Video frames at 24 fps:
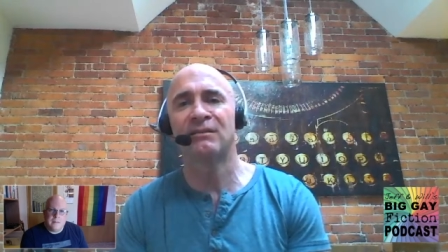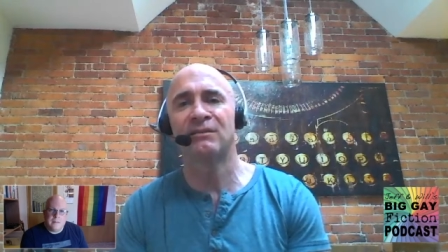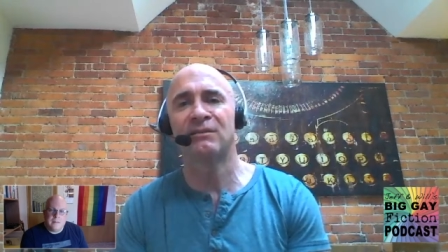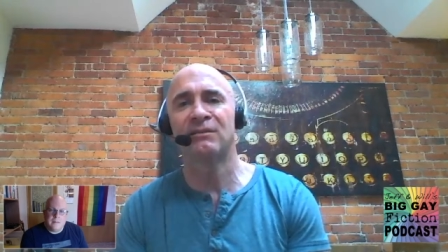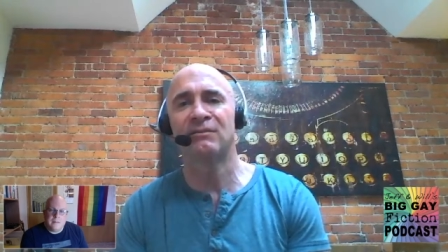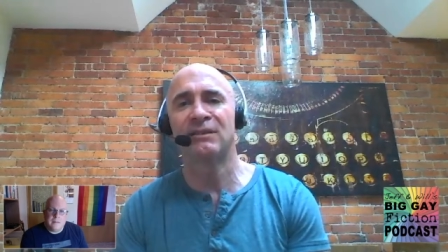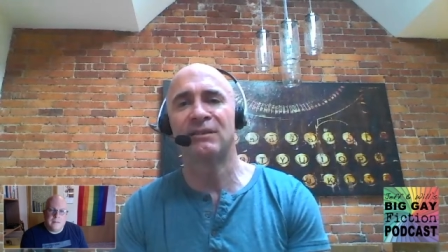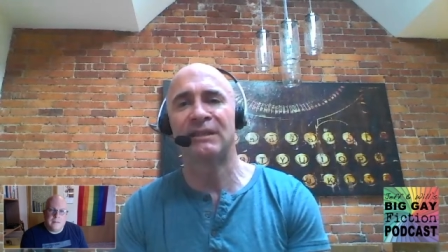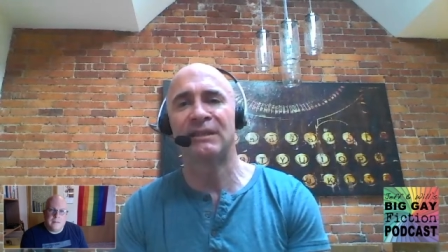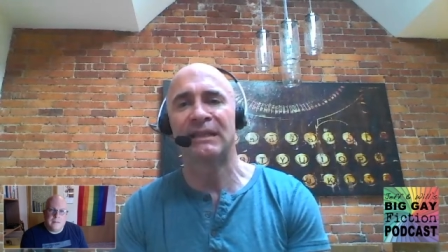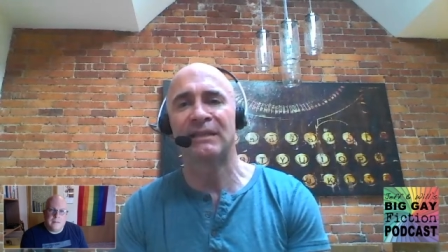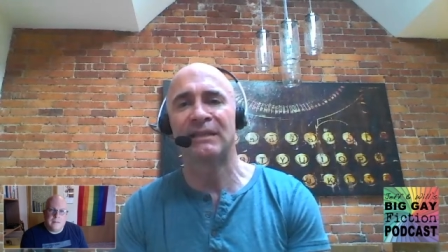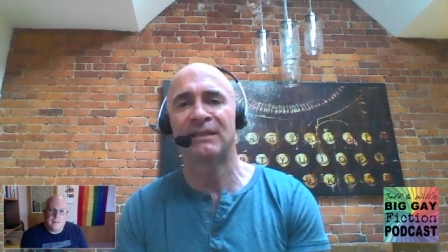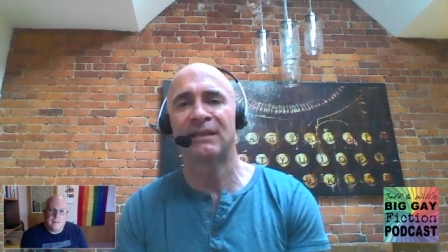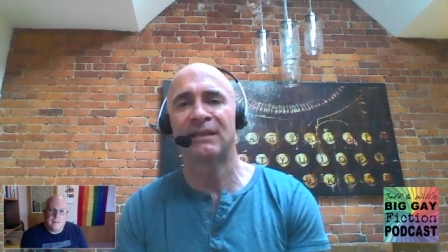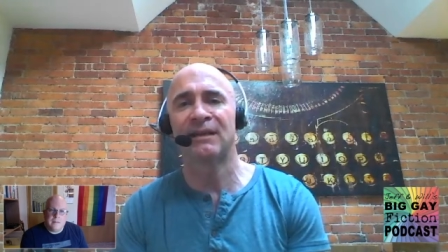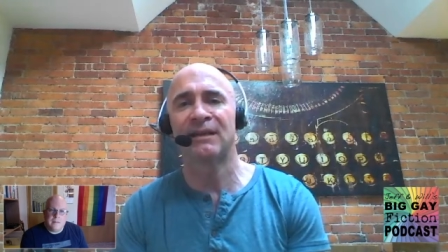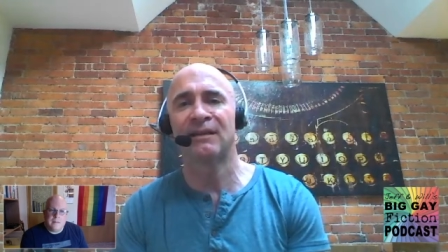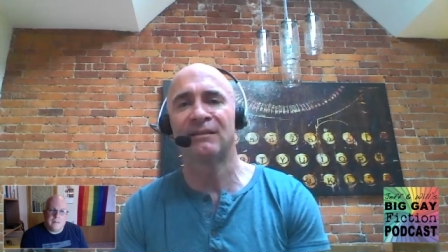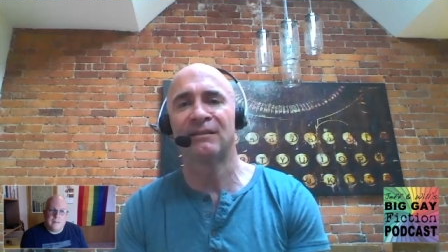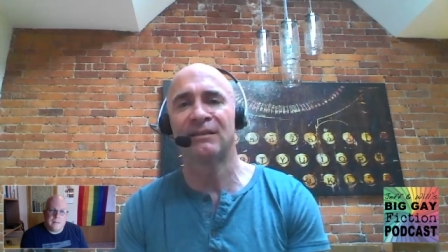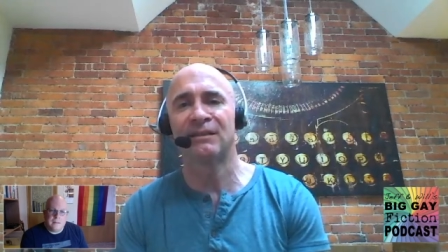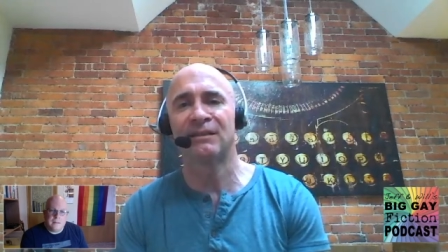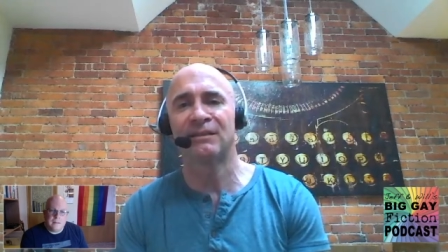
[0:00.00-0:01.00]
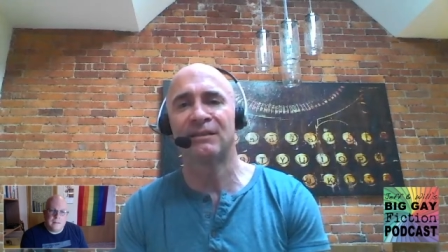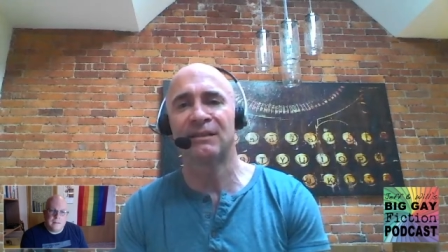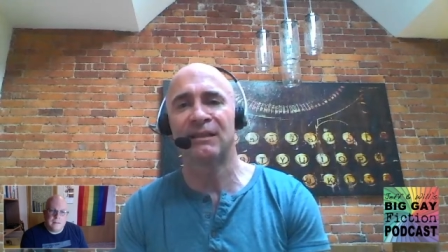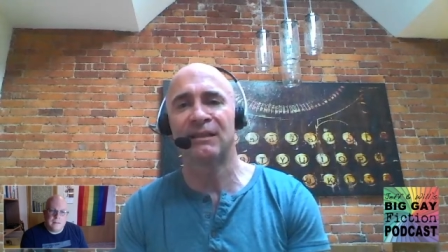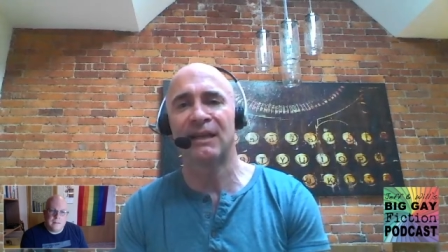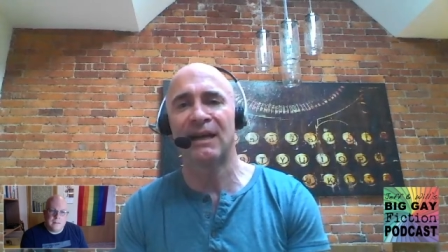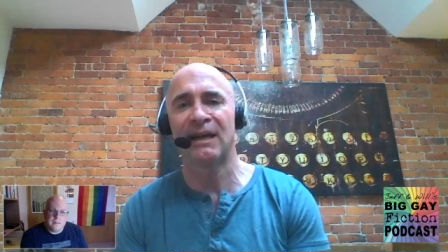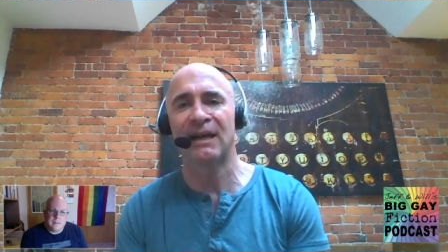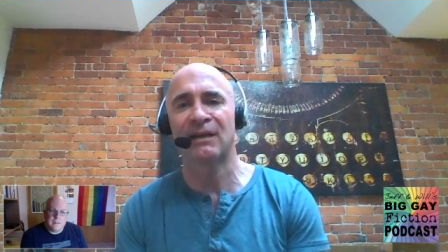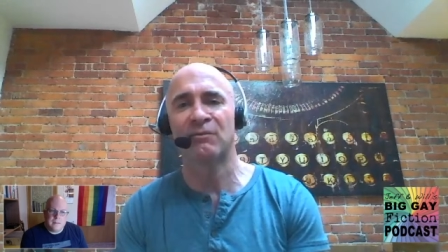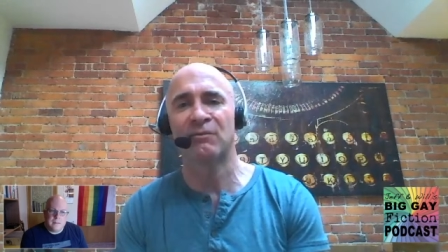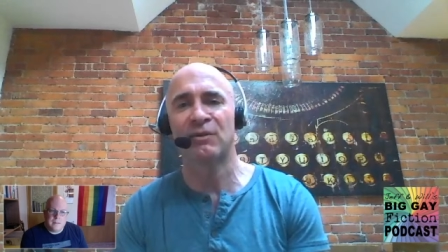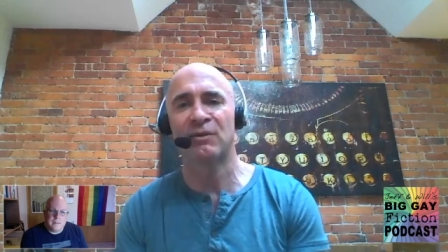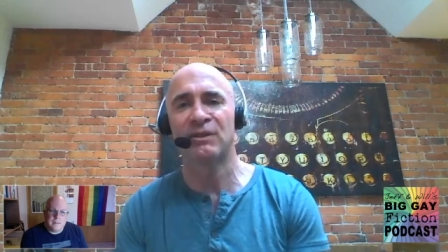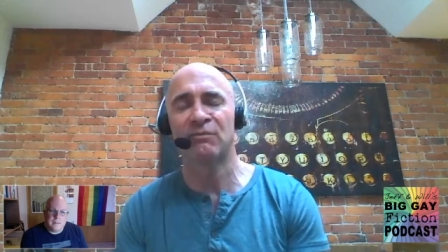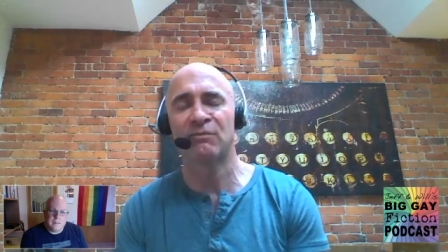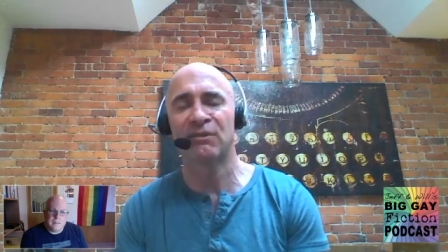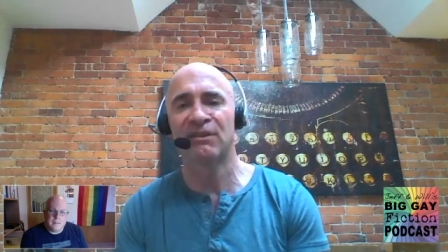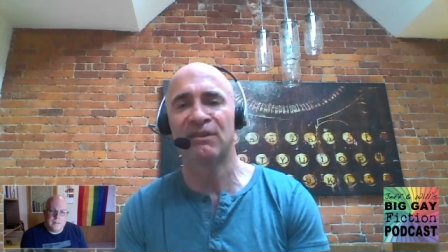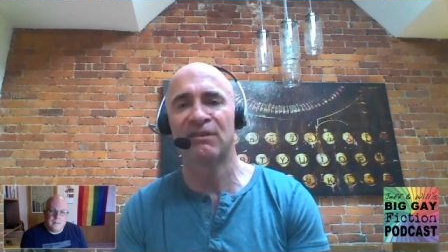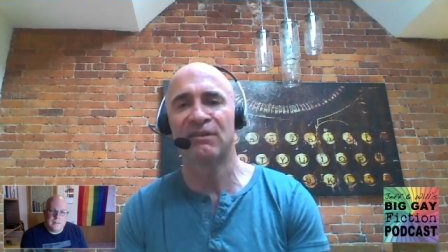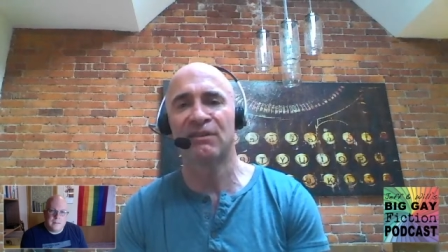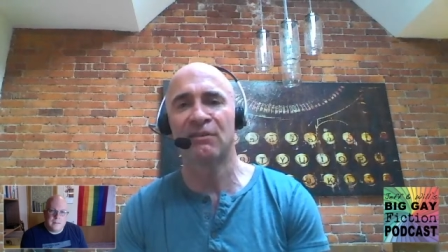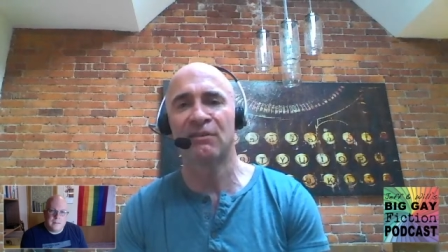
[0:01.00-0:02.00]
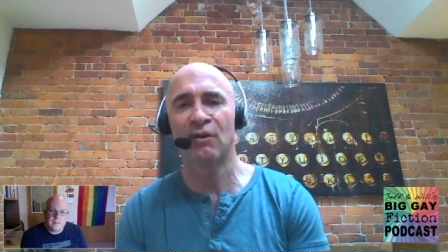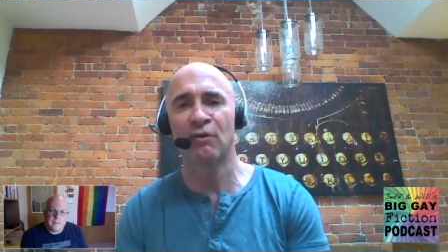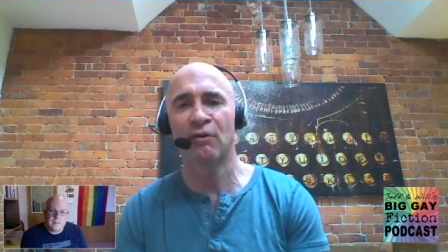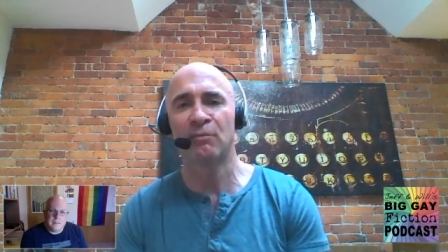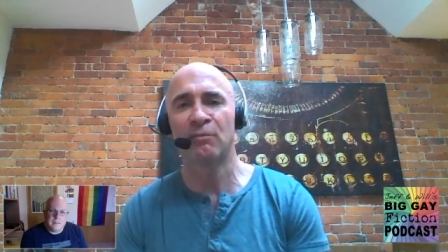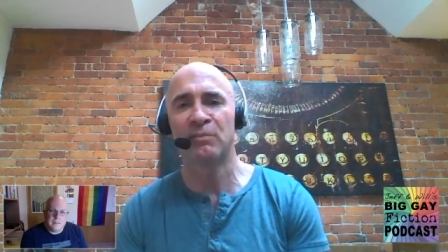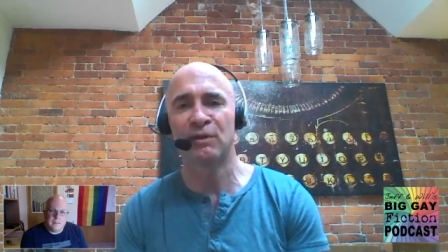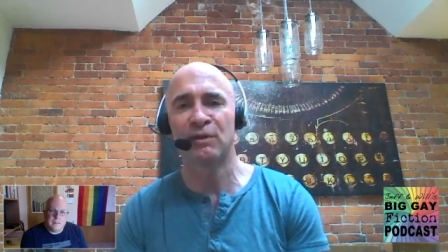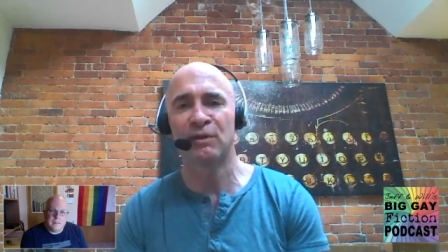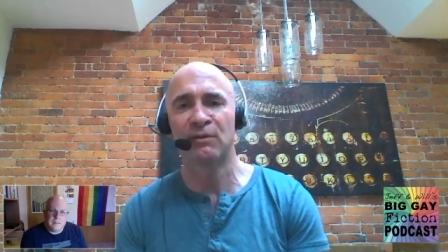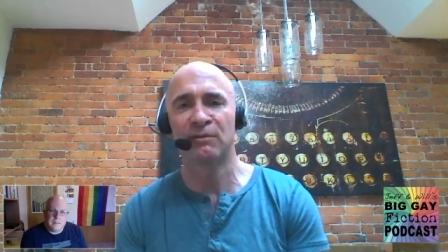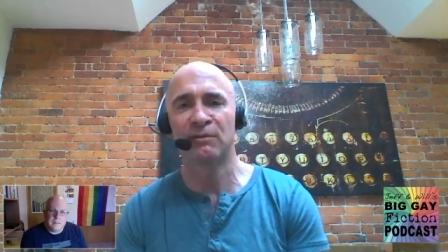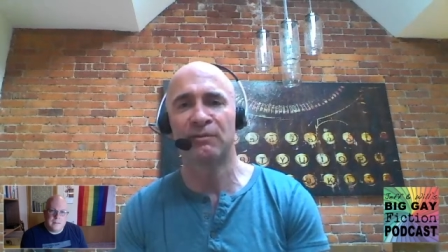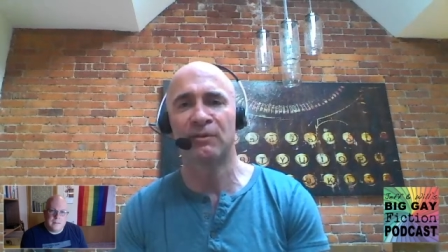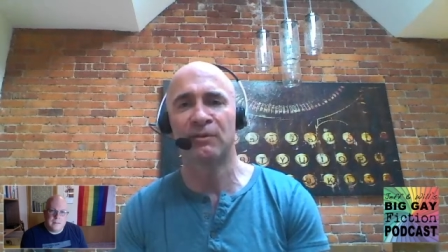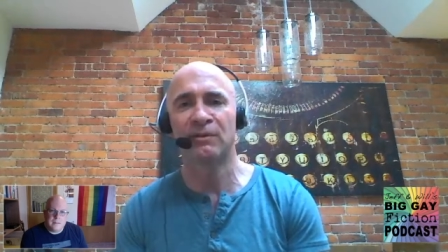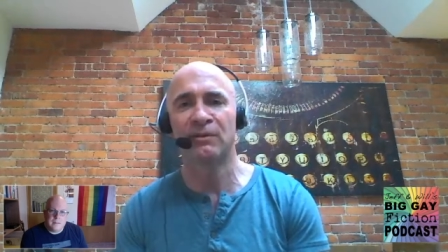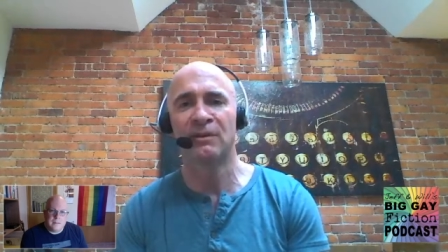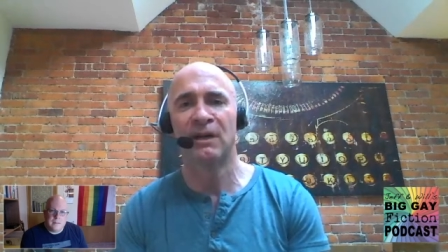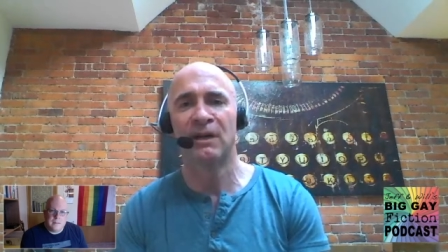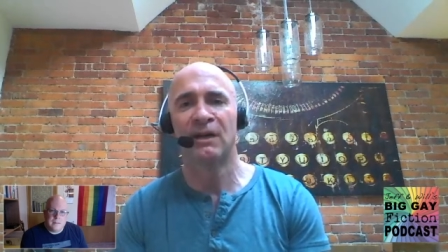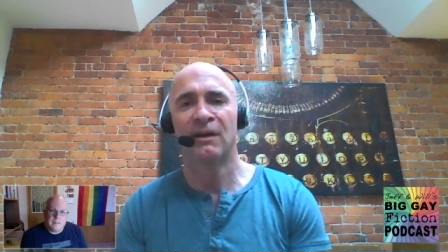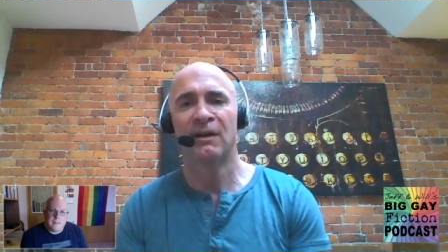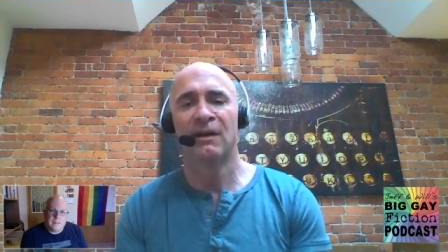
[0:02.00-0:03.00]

to detail and to language was so beautiful.